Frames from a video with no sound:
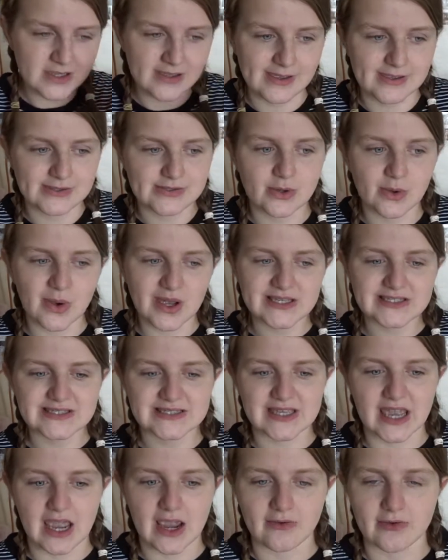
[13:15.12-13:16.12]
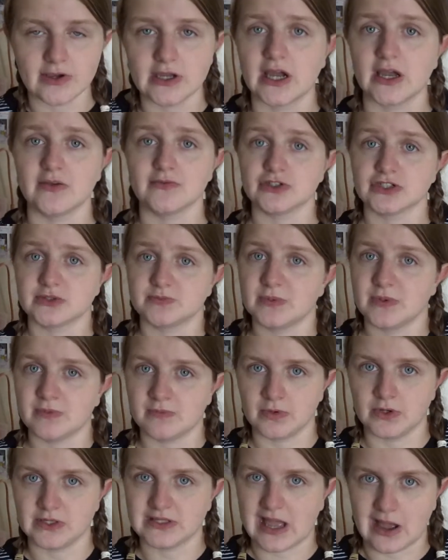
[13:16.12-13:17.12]
It's quite scary. I've just
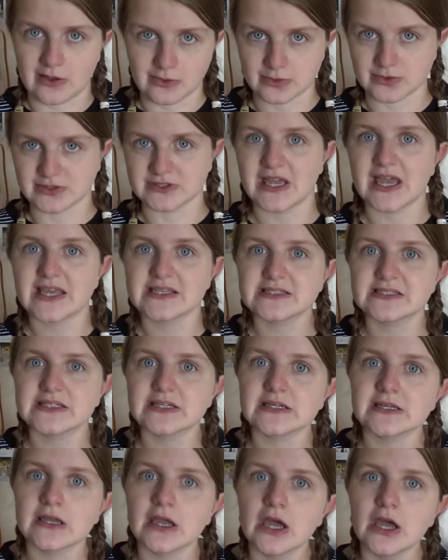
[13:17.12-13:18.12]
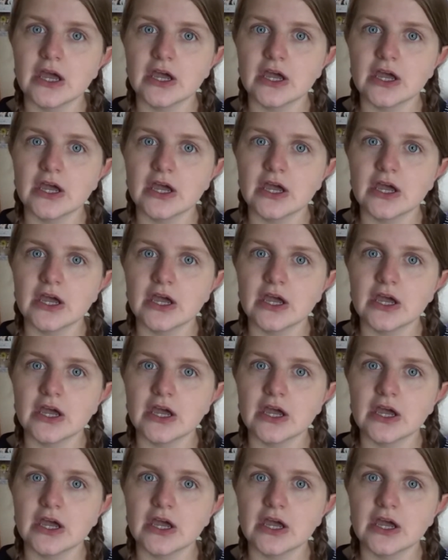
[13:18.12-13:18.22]
been put down on testing